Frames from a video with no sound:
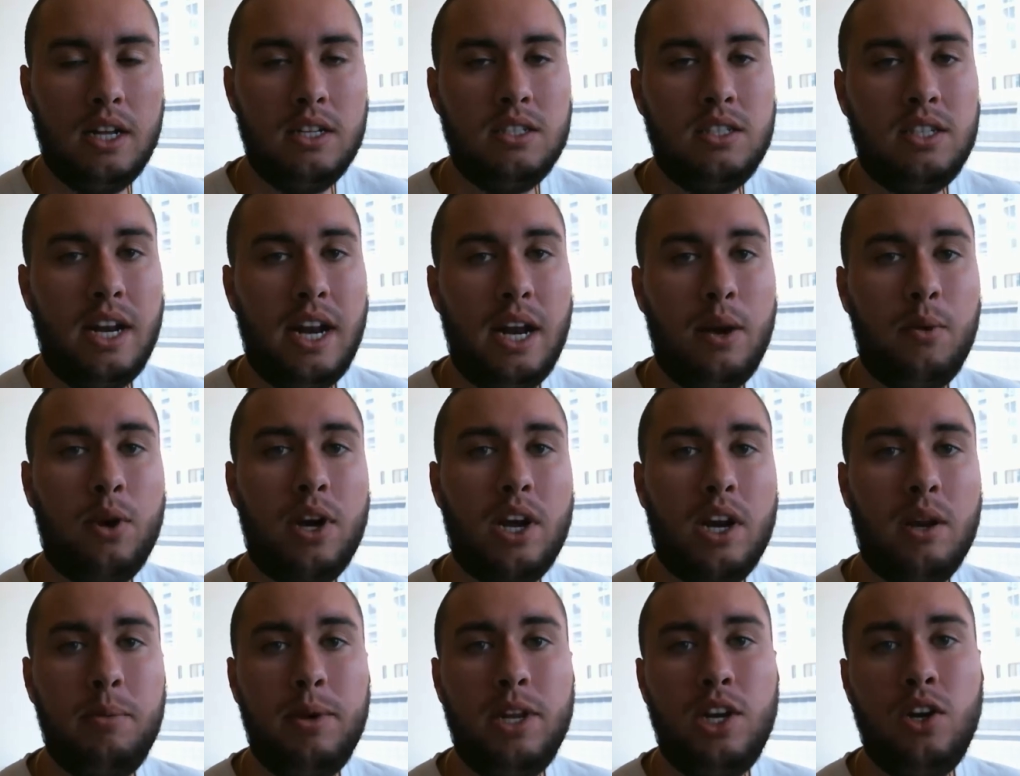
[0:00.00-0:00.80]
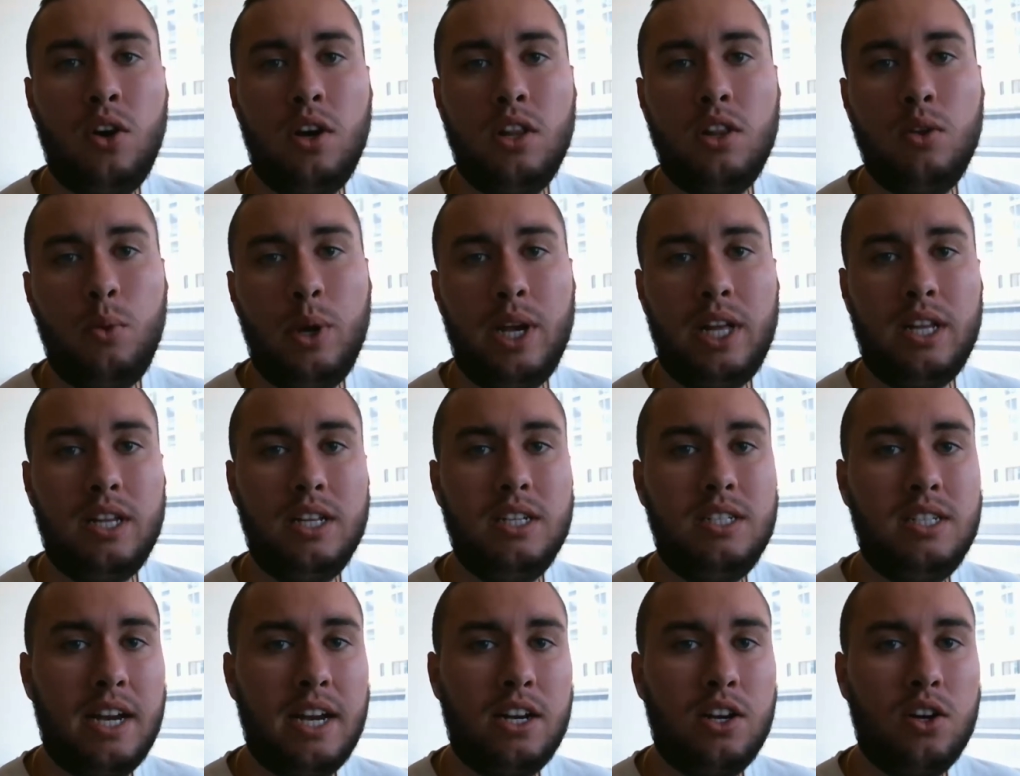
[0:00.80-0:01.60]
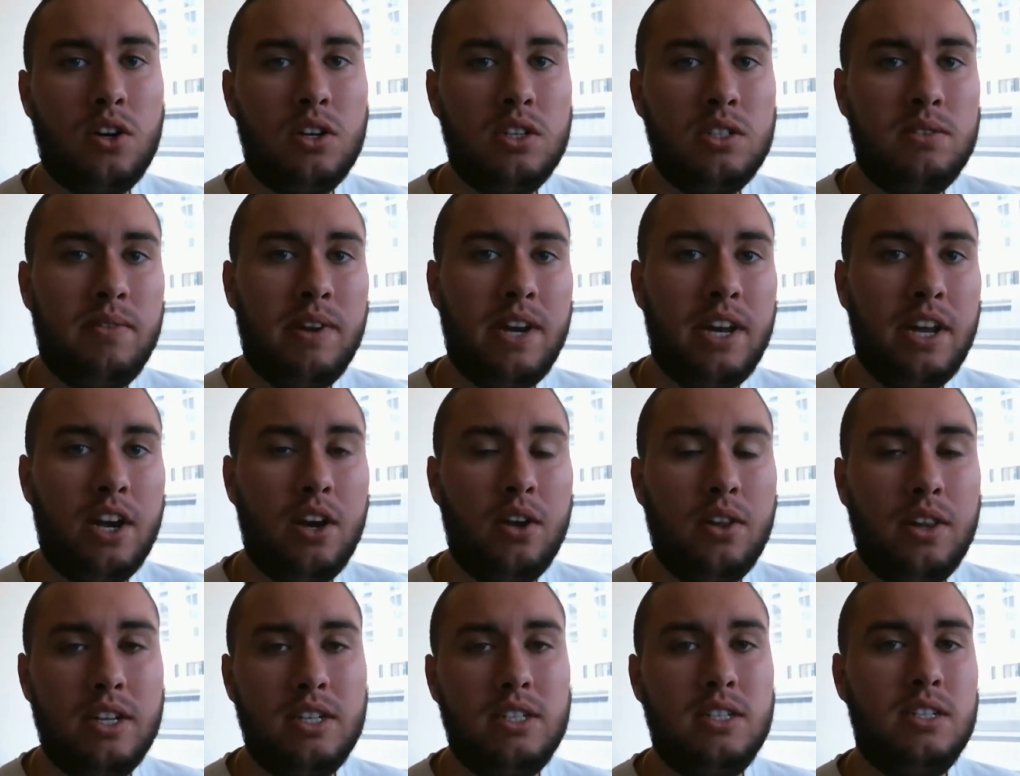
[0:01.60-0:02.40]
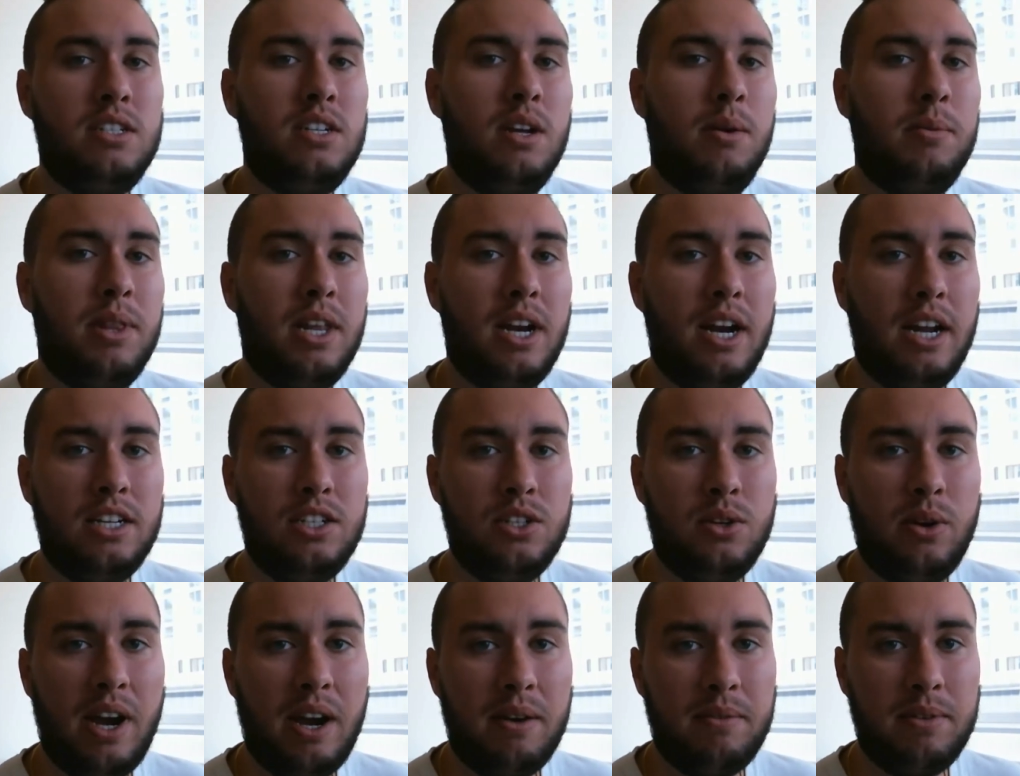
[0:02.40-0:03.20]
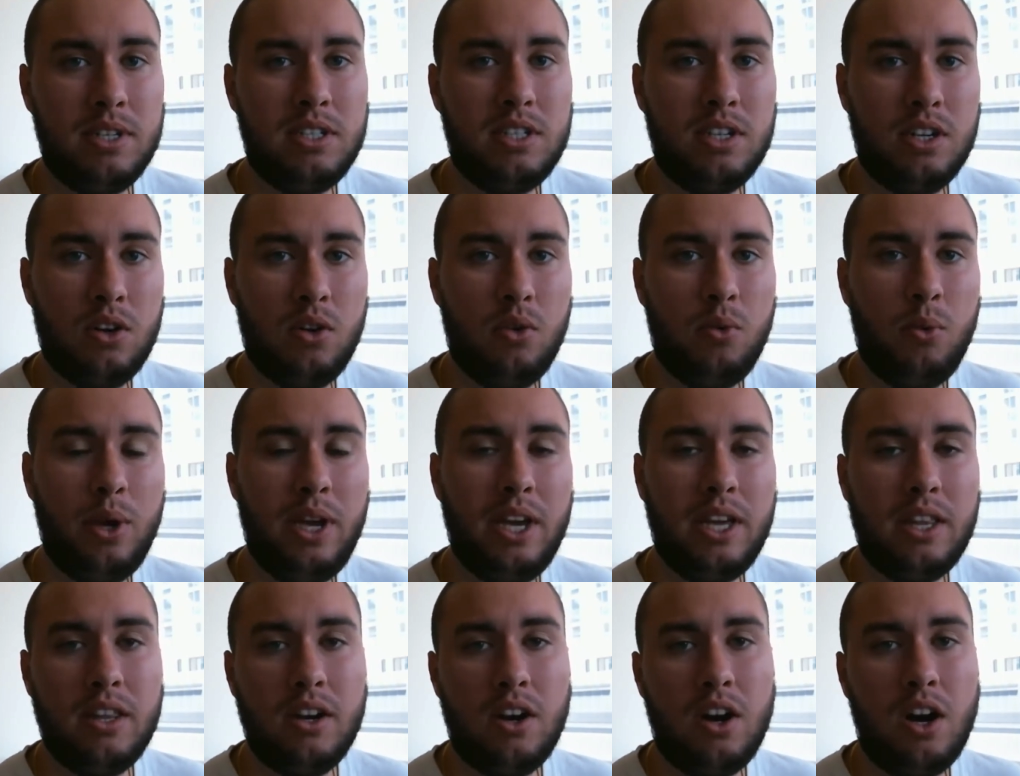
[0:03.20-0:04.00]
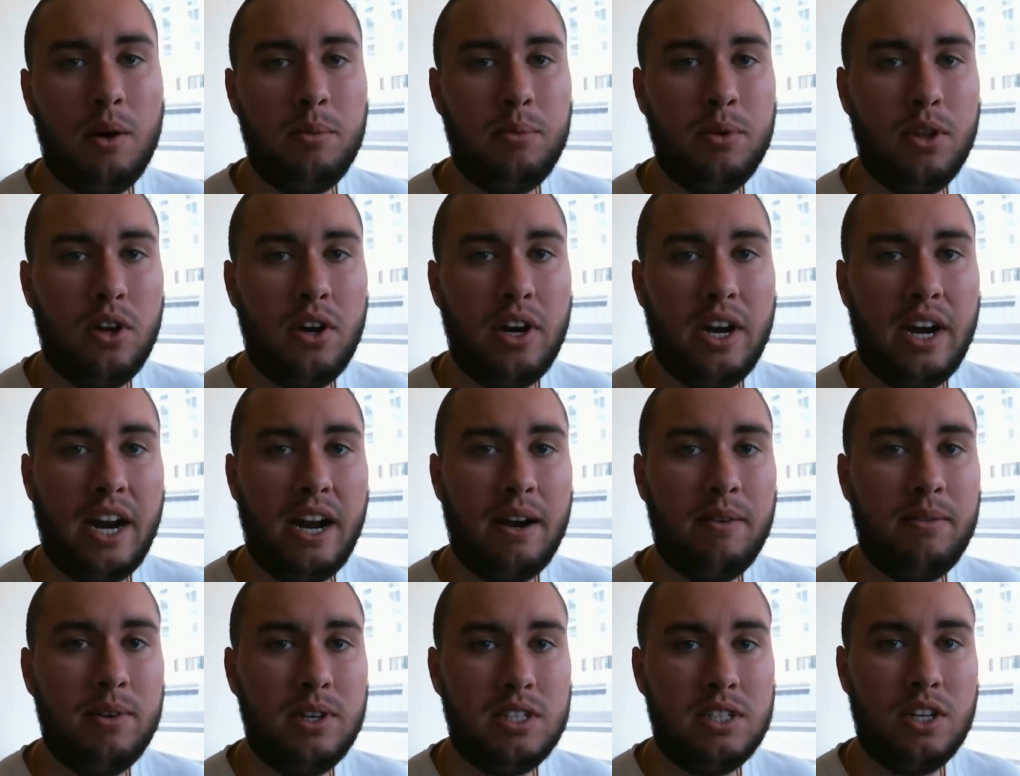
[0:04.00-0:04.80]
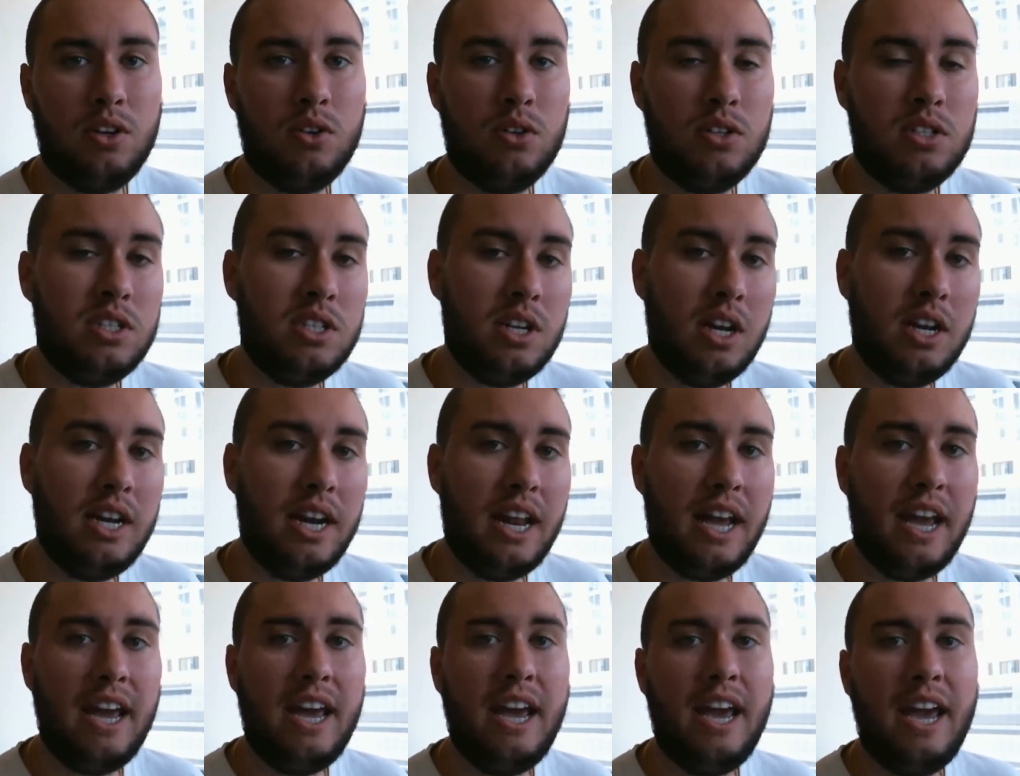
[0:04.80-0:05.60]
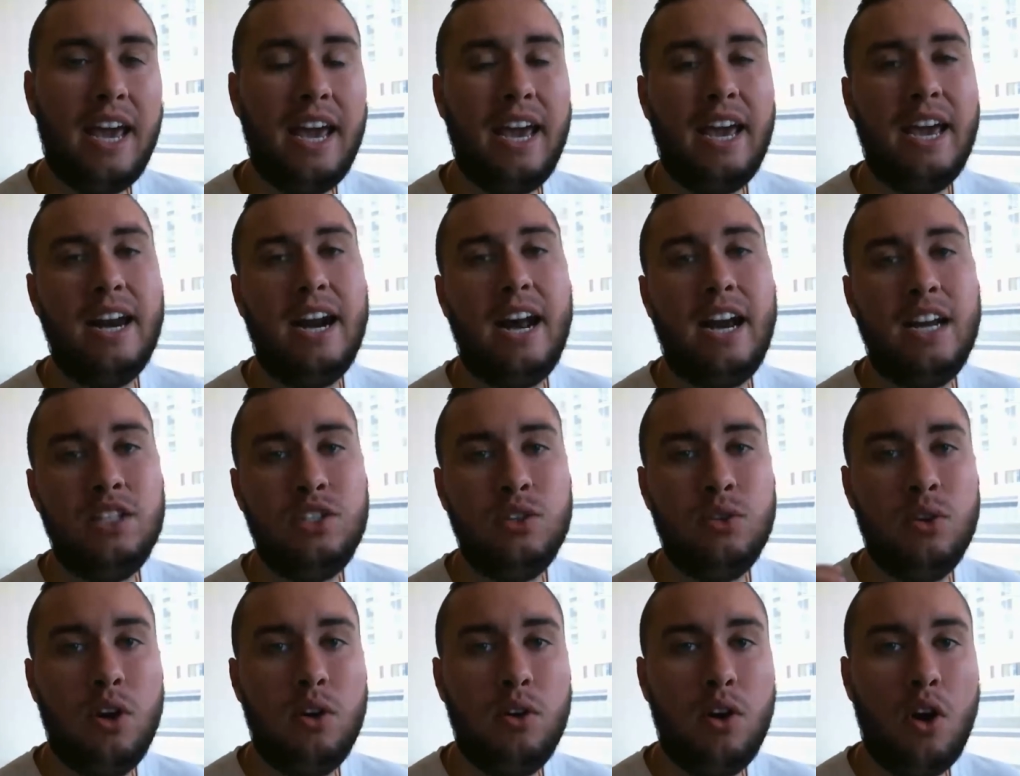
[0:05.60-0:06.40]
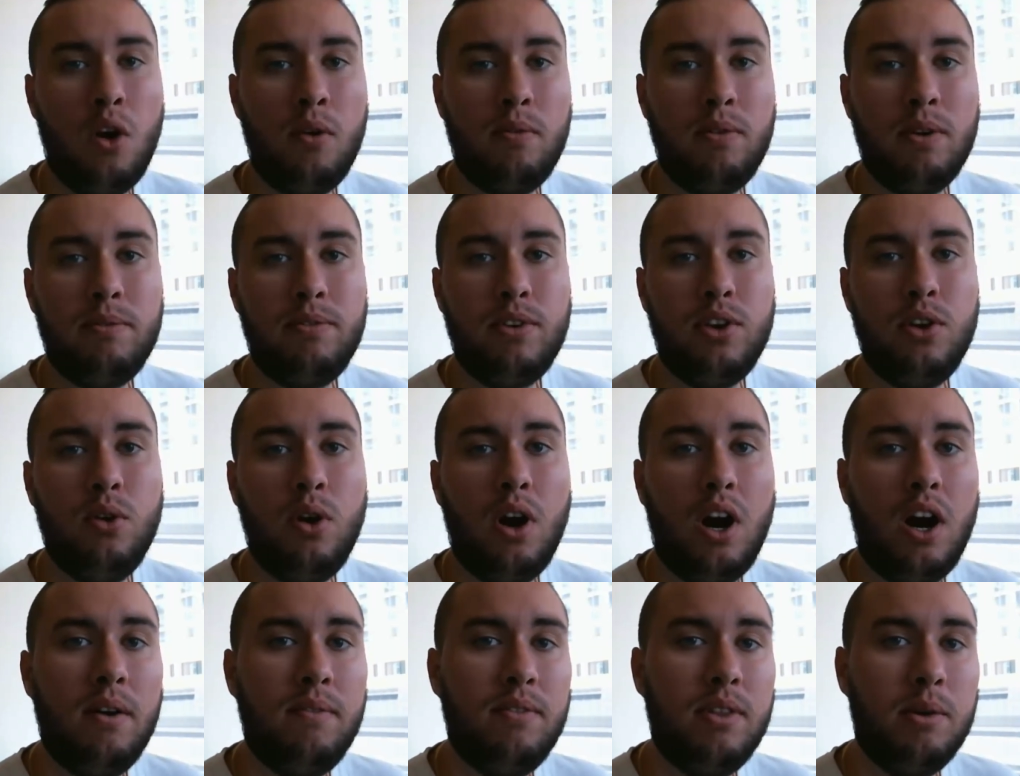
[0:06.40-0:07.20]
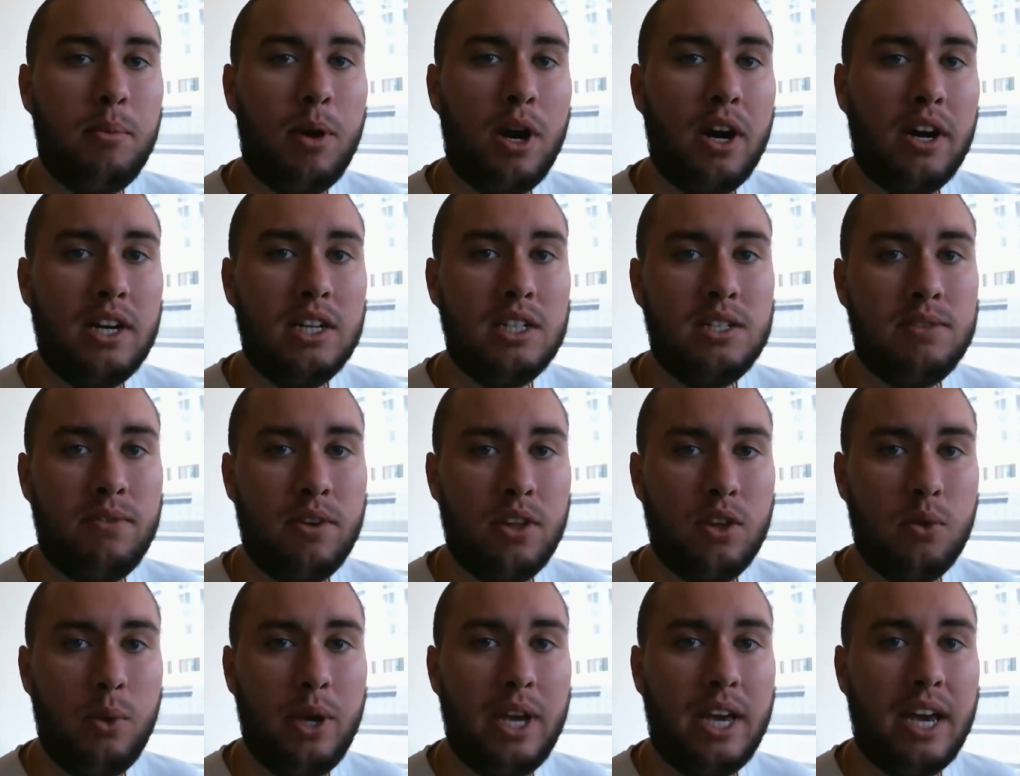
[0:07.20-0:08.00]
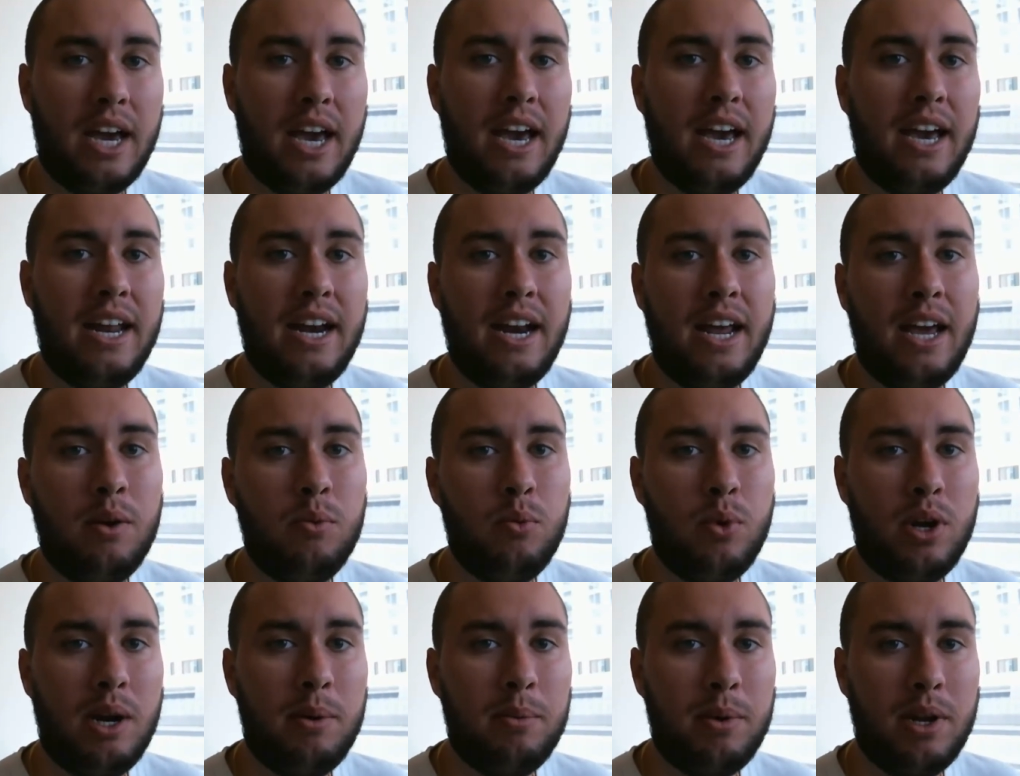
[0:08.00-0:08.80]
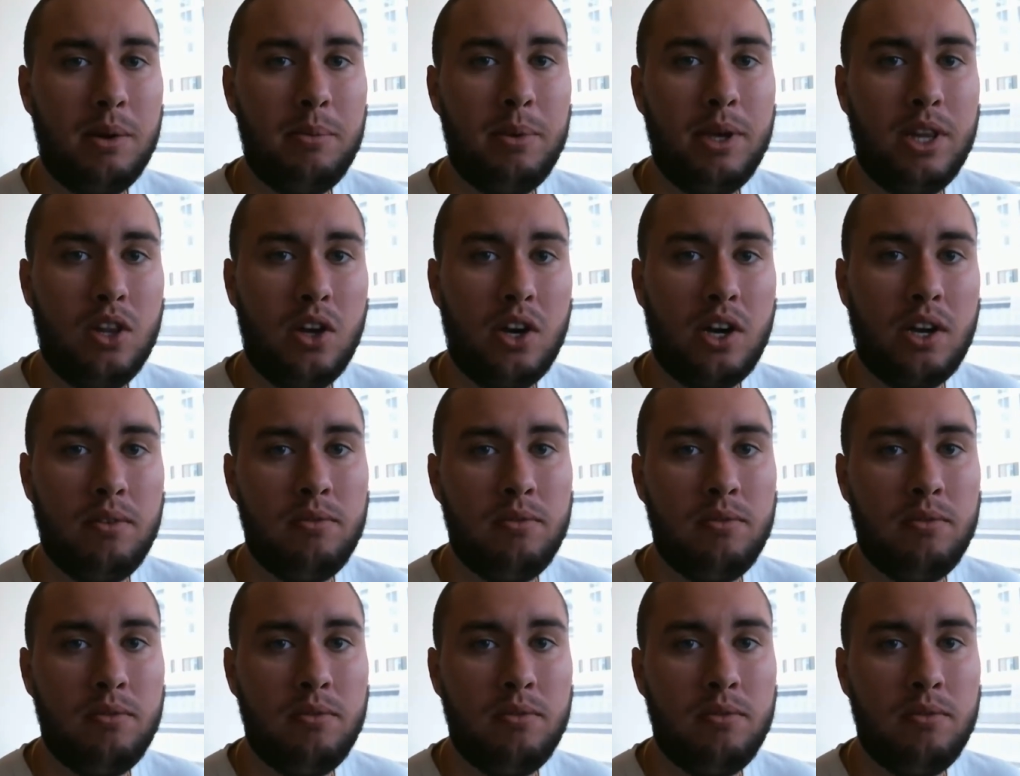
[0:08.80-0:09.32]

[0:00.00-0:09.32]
Today we're going to be doing the weekly technicals video. This is something I do every single week. They're uploaded every single Sunday, and I do an overview of the markets for the week ahead and what I'm going to be looking